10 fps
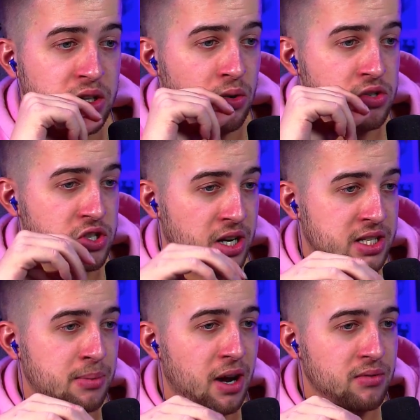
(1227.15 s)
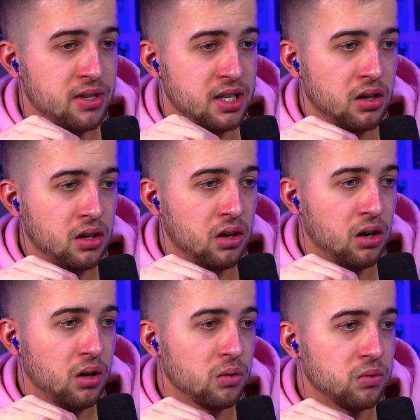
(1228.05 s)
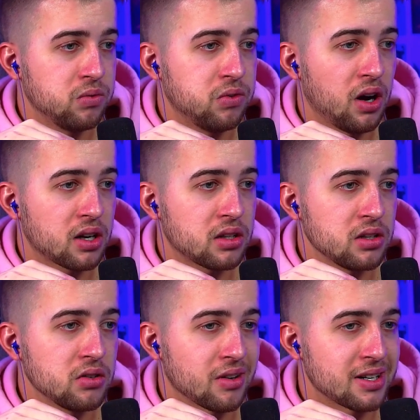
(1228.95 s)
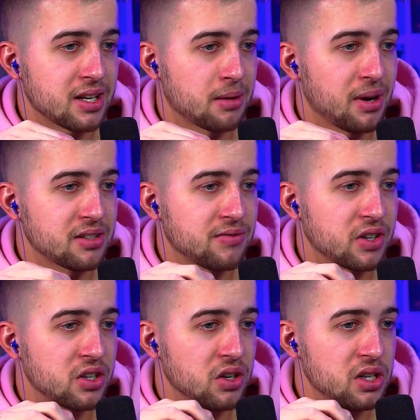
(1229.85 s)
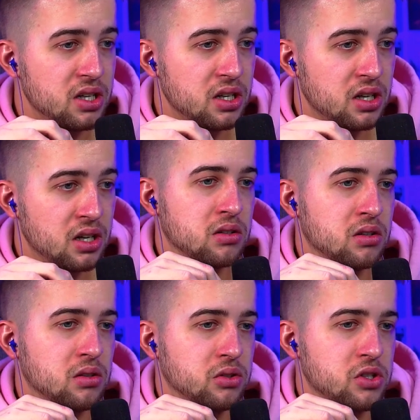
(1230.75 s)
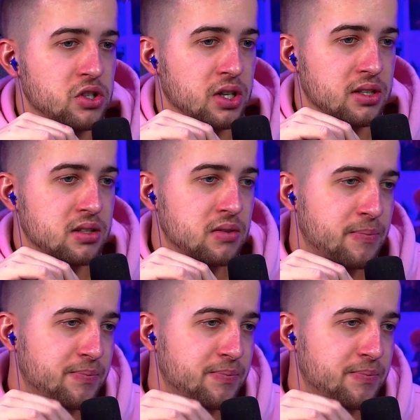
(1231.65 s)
You're just about ready? Oh, fuck. You're gonna take him out for good? Oh, shit.